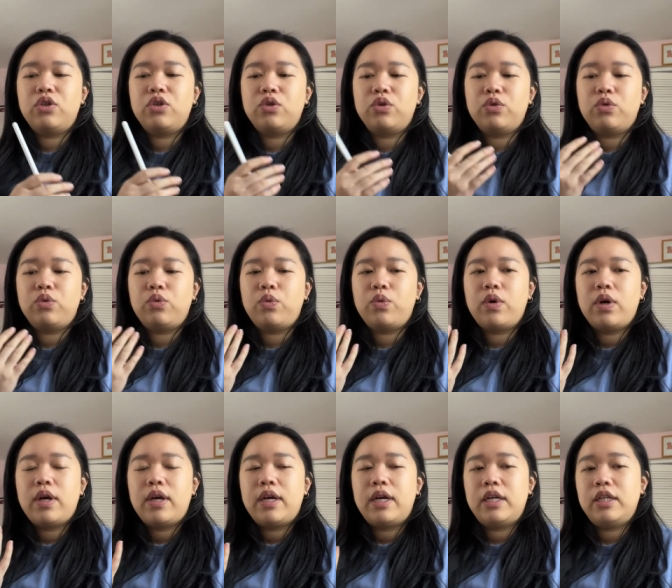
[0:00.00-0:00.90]
two
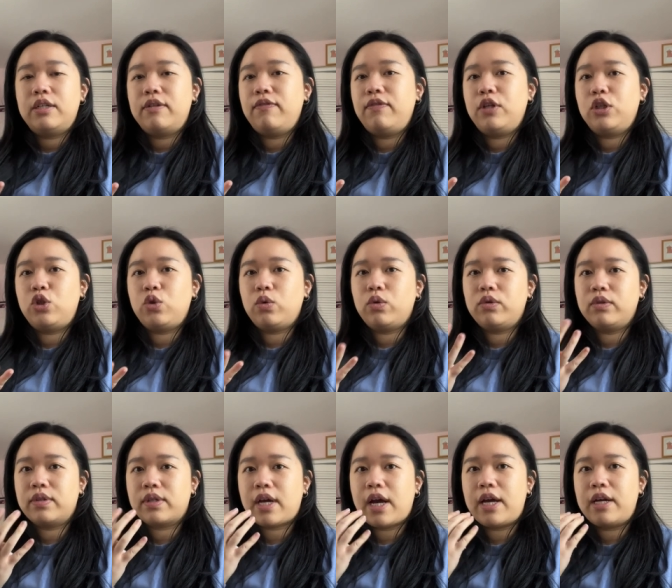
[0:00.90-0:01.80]

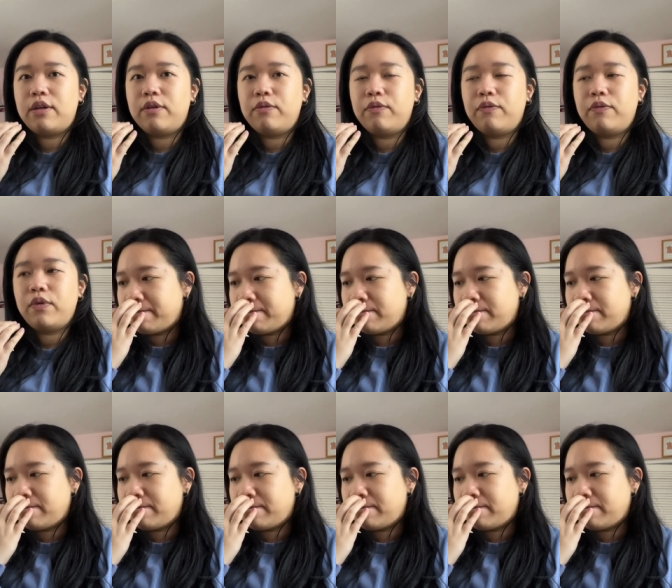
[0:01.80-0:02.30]
individuals kind of